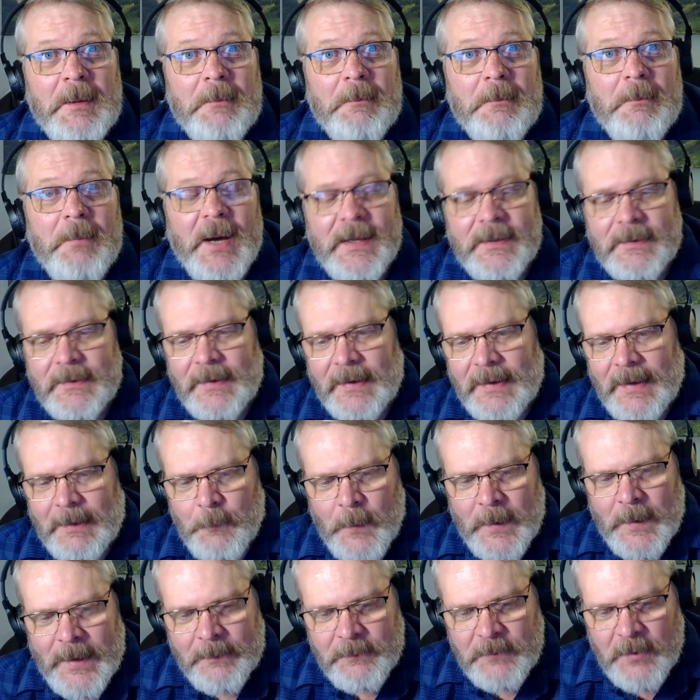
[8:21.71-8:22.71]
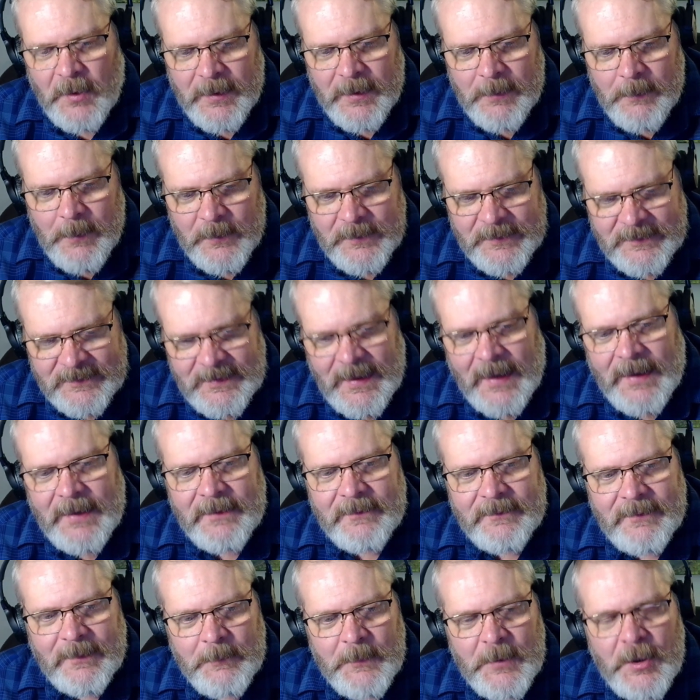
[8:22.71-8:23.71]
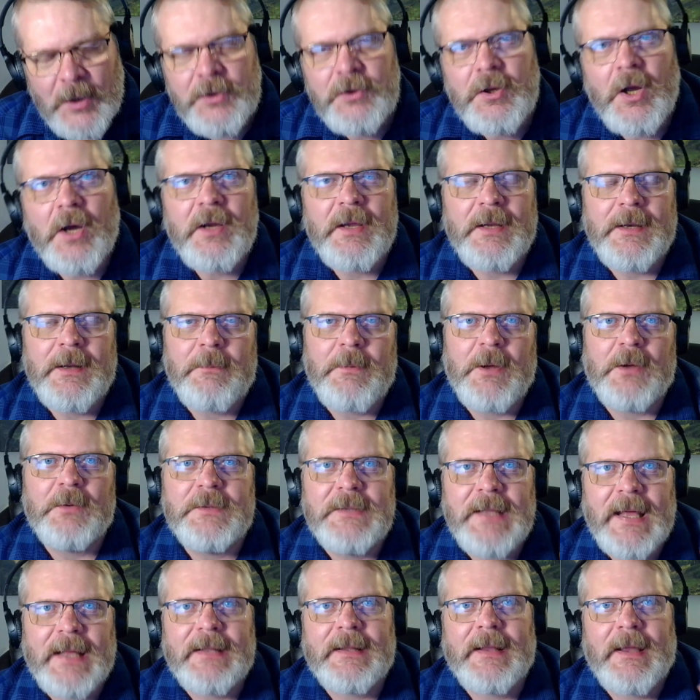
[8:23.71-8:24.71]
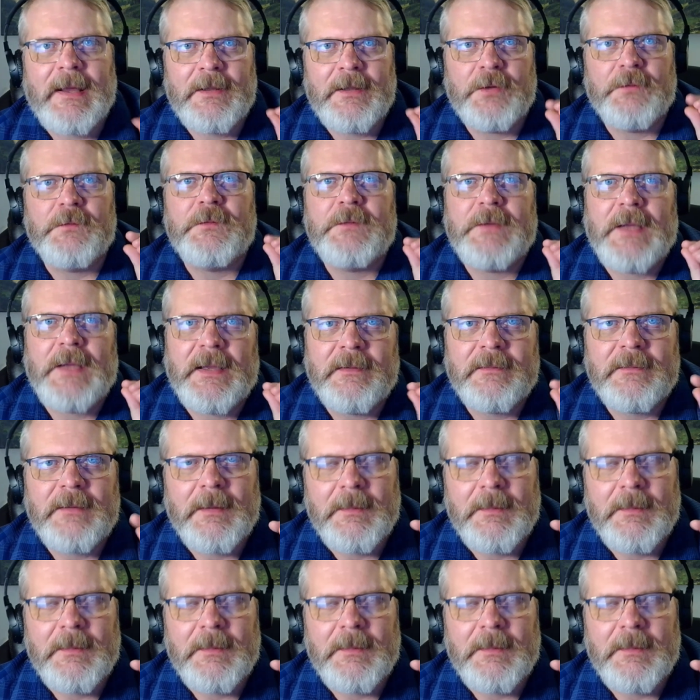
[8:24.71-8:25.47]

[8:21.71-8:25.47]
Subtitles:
But when I'm talking about science, I'm not talking about that kind of science.